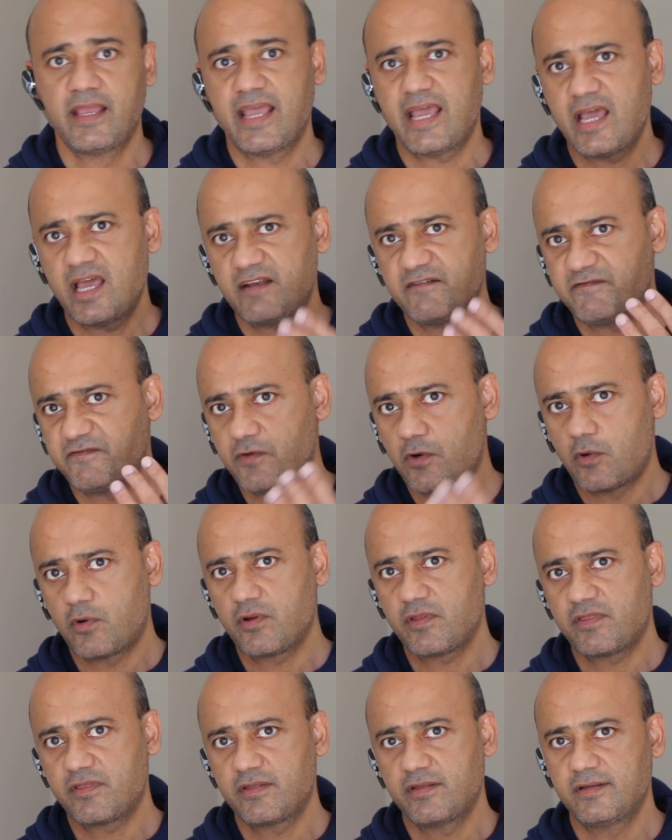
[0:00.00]
And
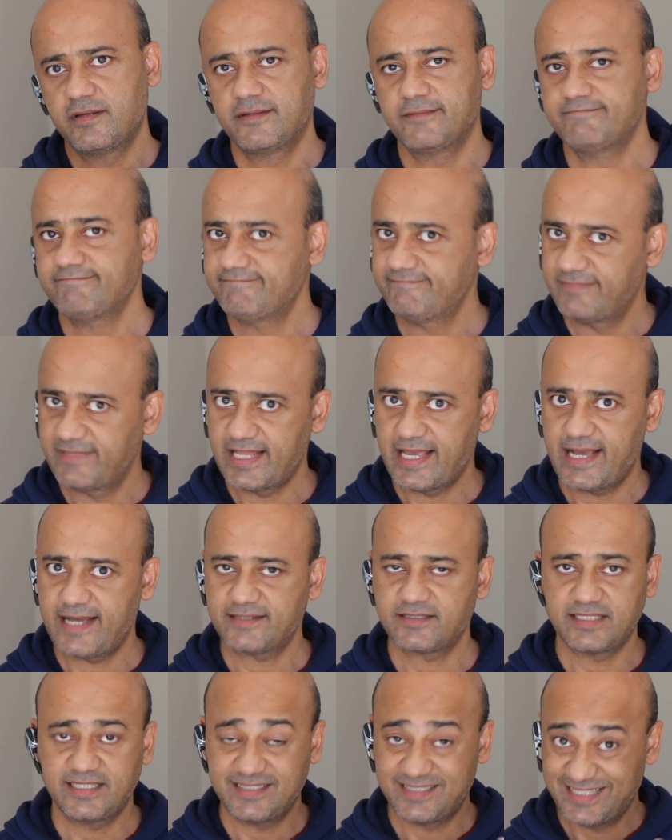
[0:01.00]
fourth,
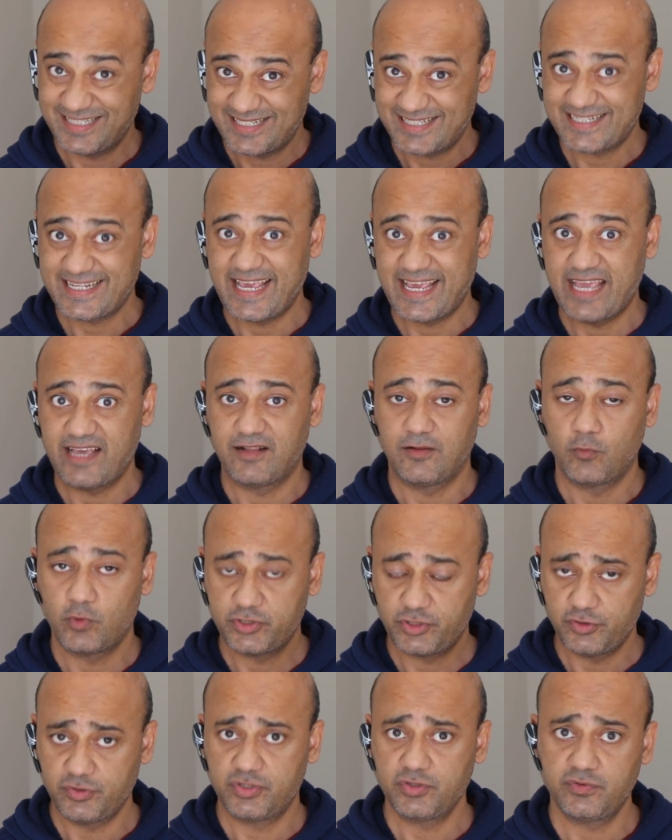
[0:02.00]
last is the scale.
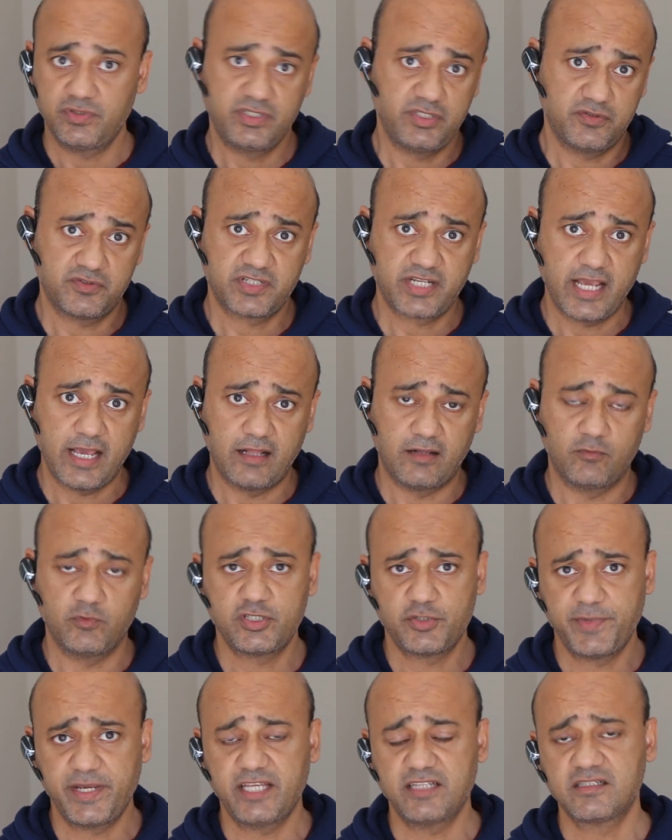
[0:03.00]
What you do is you scale,
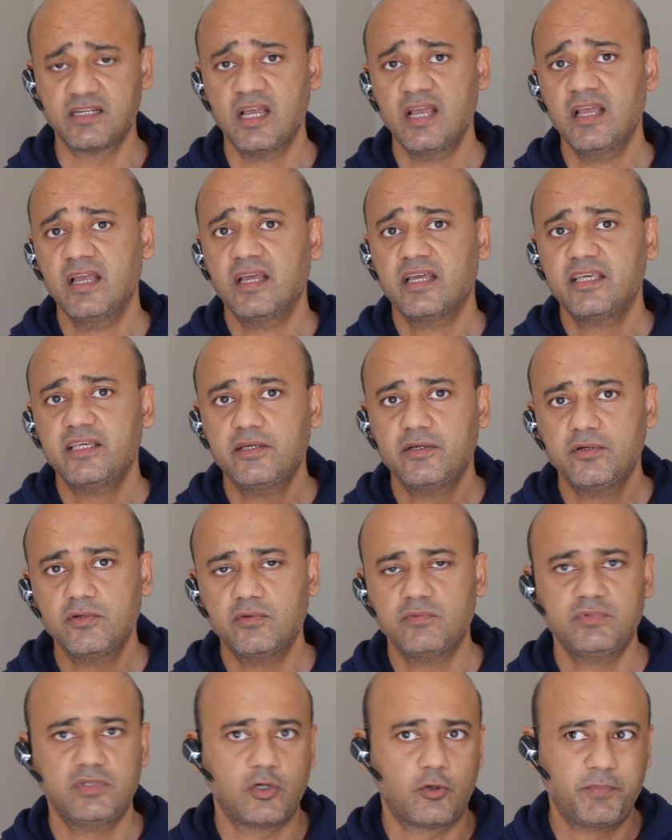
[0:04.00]
which means
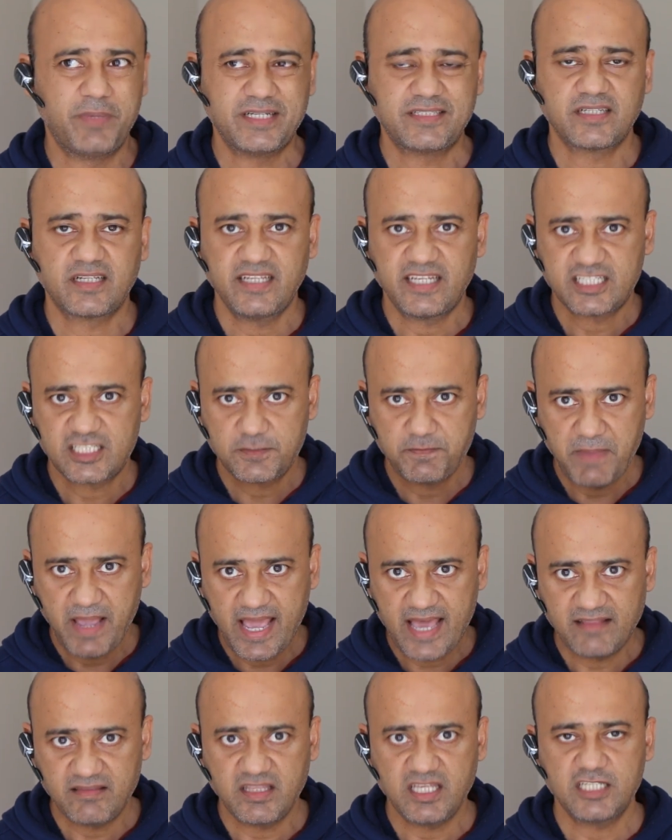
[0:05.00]
you, you know, basically
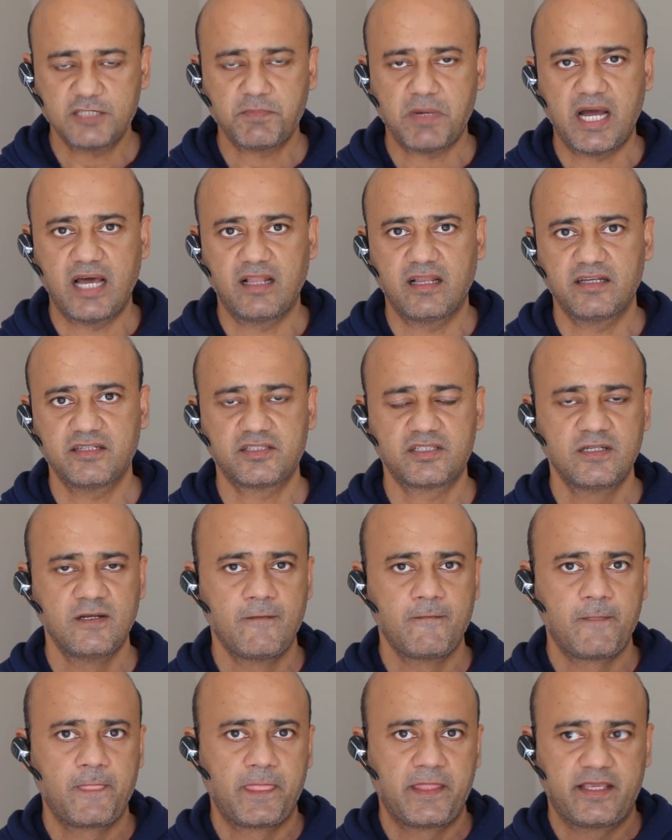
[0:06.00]
expand these pilots,
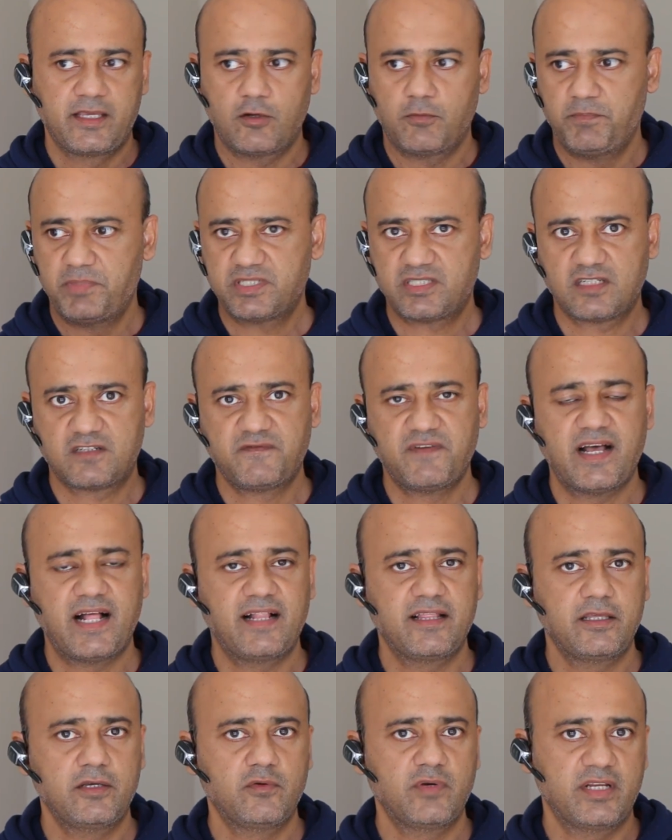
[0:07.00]
you know, business
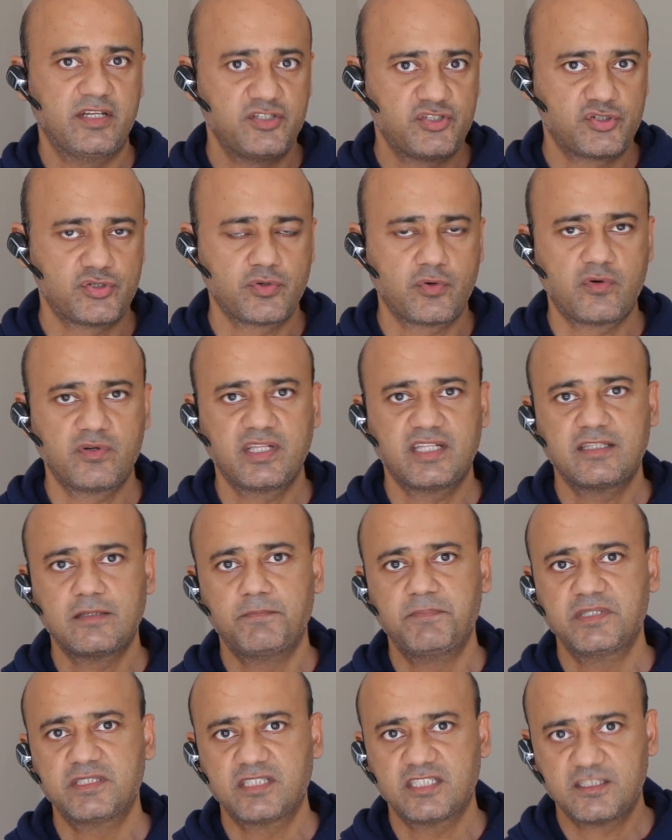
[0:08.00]
value and ensure that the
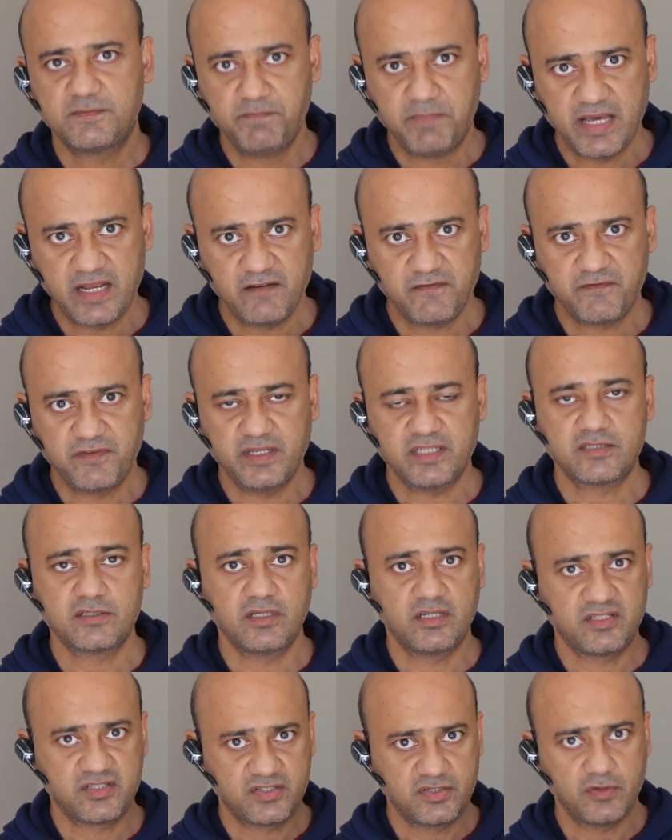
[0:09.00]
business benefits
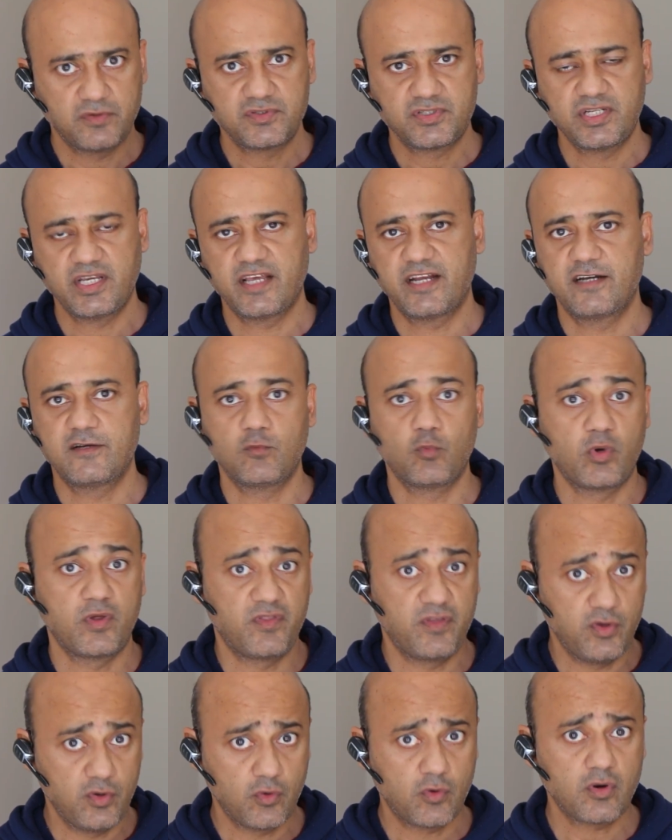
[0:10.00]
associated with
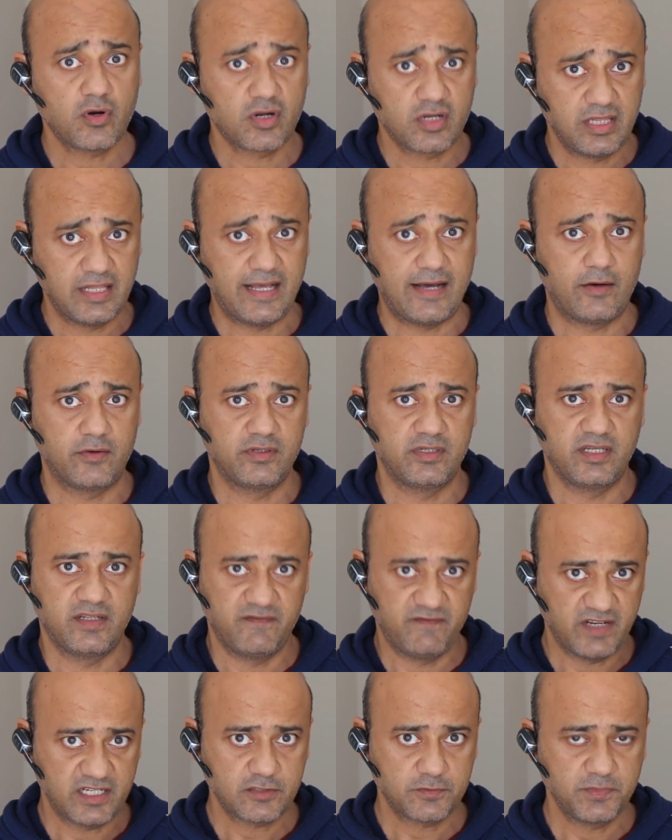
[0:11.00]
your cloud
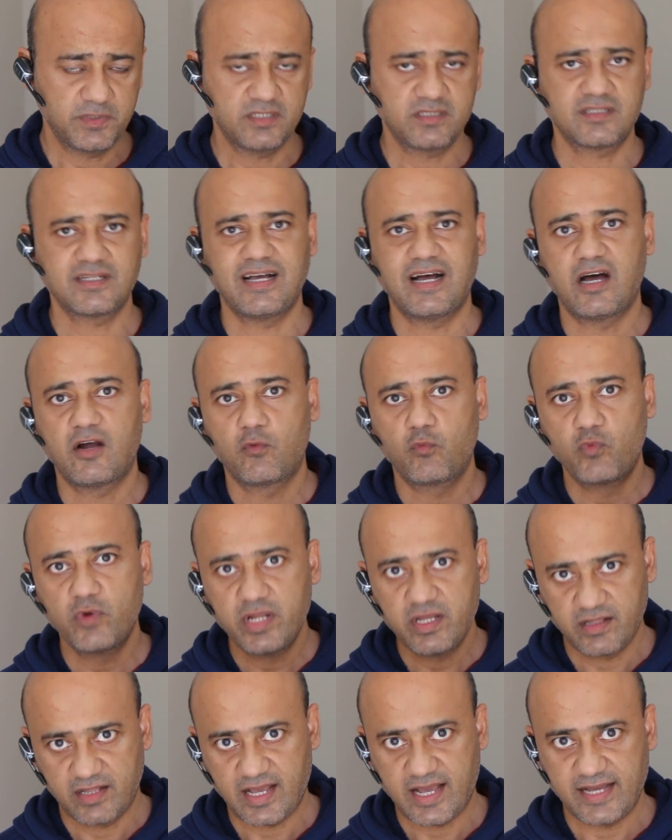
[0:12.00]
investments are
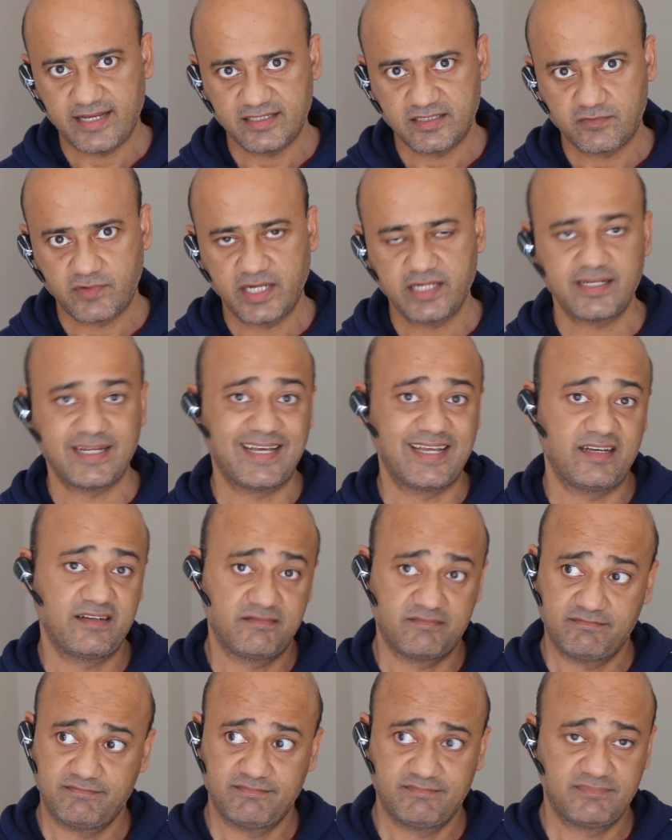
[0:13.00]
realized, right,
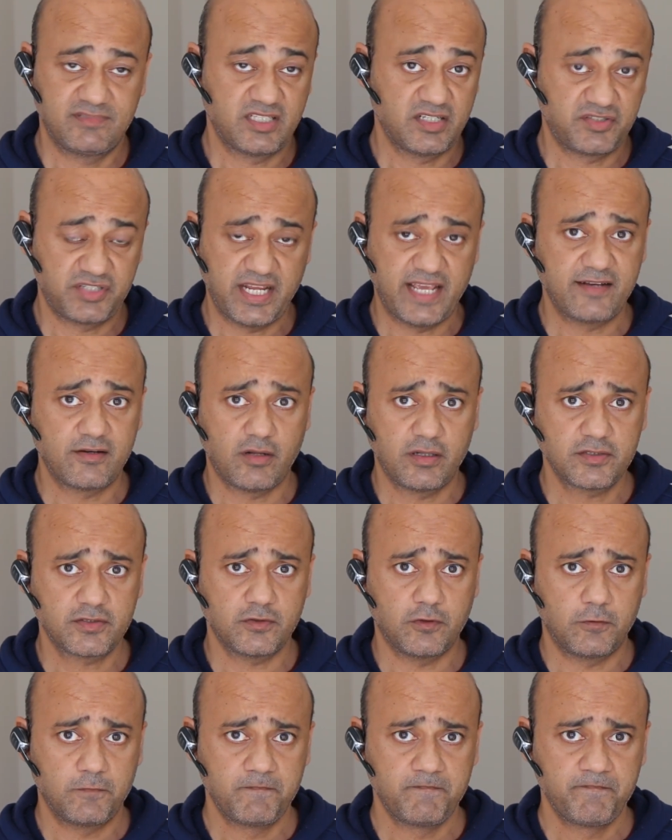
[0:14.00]
and sustained
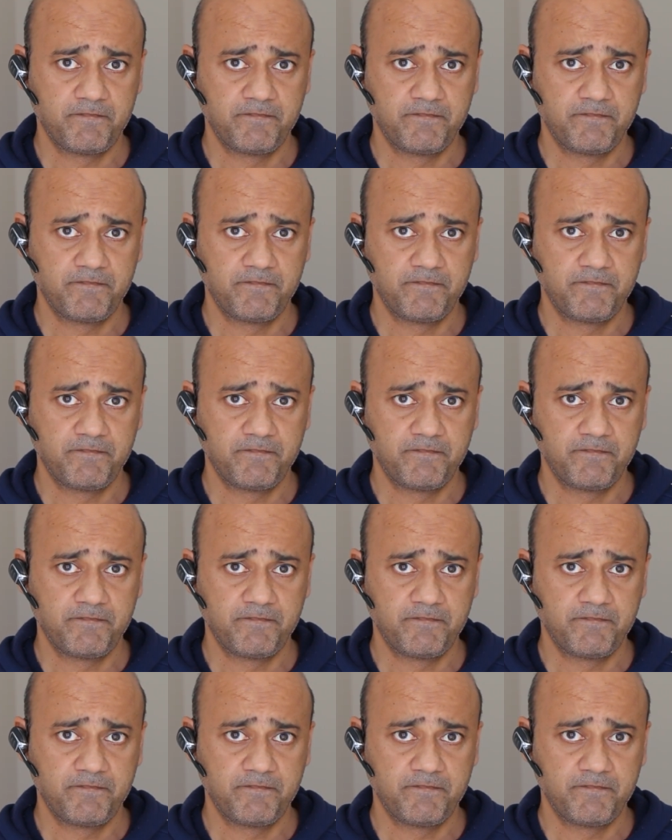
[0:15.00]
also.